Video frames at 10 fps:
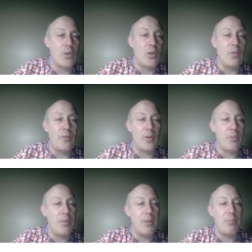good for a
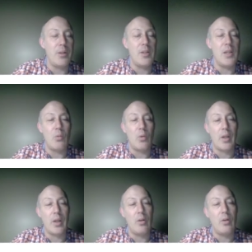bit, but it didn't
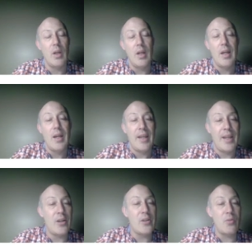work out.
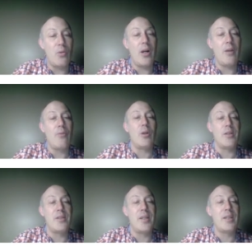Here's one where
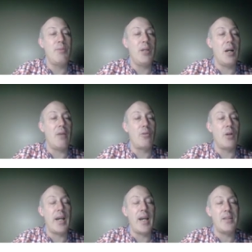it ticks me off, where
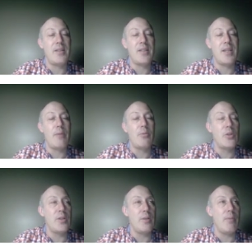I had
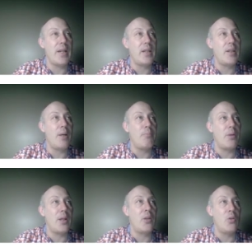Sabres in my gut, but
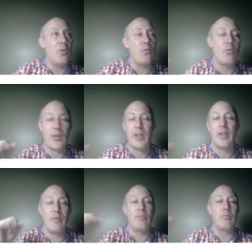I couldn't
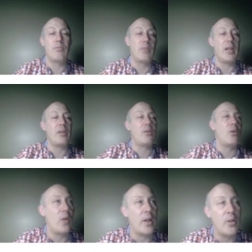freaking let
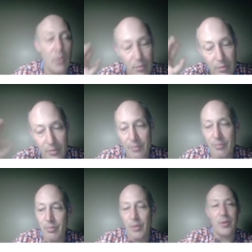go. I couldn't
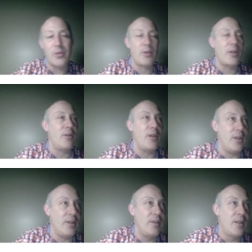pull the trigger on
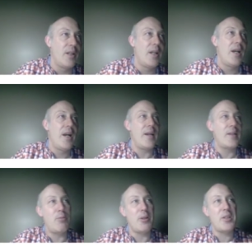it.
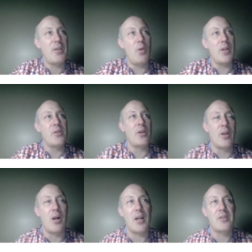Especially when
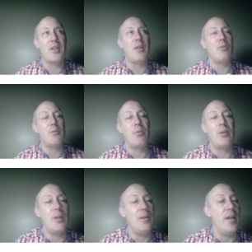Tarkowski was put
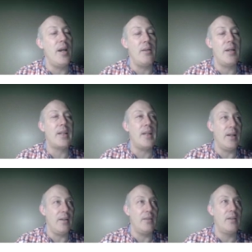in net again.